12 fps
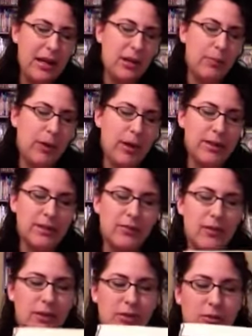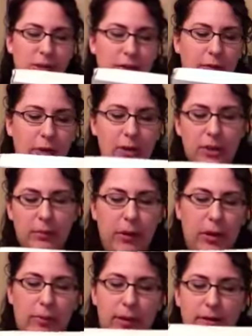the bonds of this unique friendship
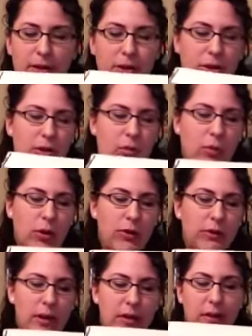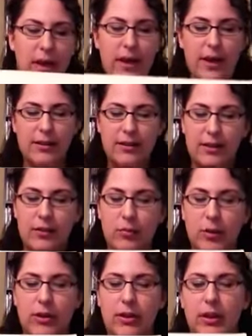are about to turn the world they got stuck
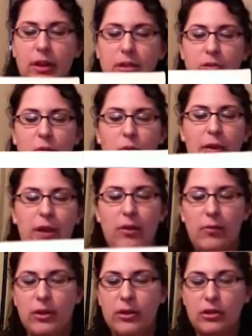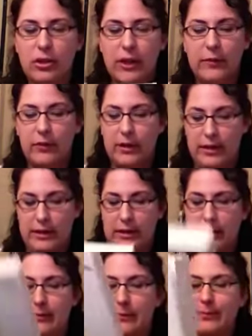with into one they wouldn't trade for
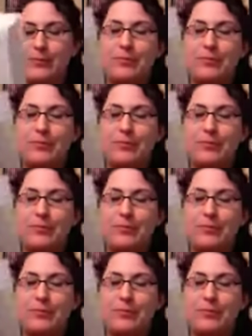anything.